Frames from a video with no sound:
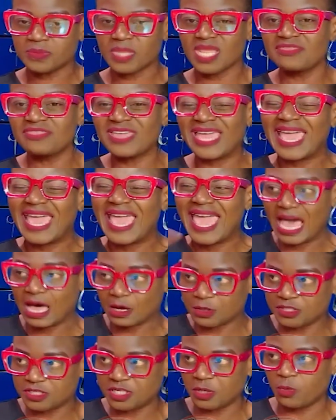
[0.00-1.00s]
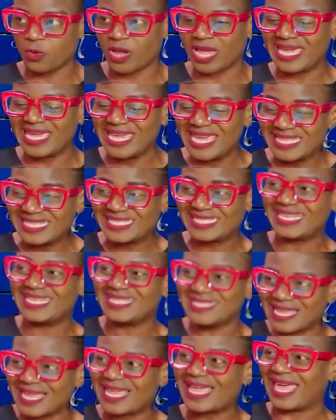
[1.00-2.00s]
the healthy way,
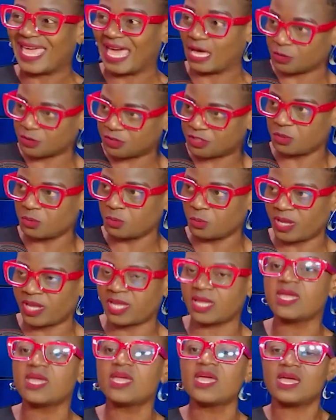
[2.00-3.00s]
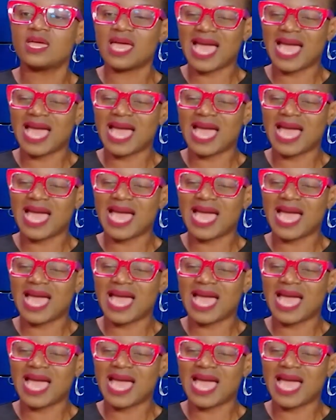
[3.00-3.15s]
eating the healthy way,